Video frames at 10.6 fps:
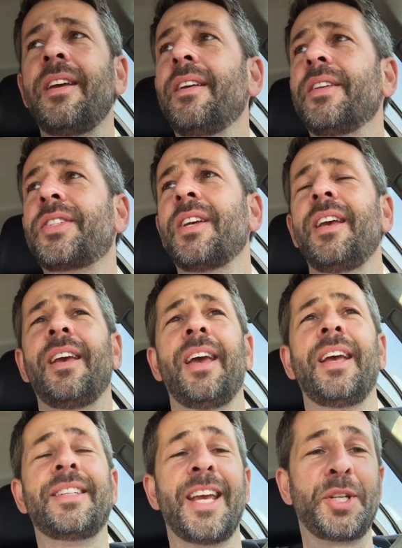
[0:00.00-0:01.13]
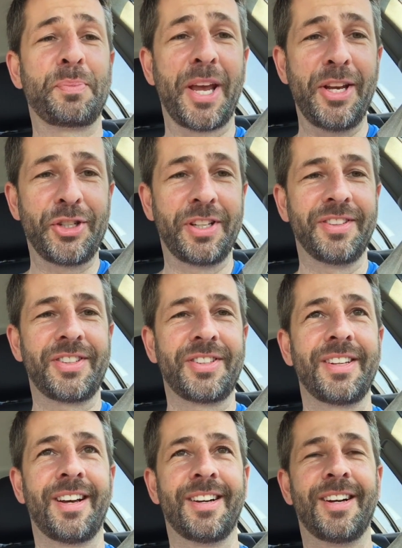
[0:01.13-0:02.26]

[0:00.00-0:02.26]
is it takes patience.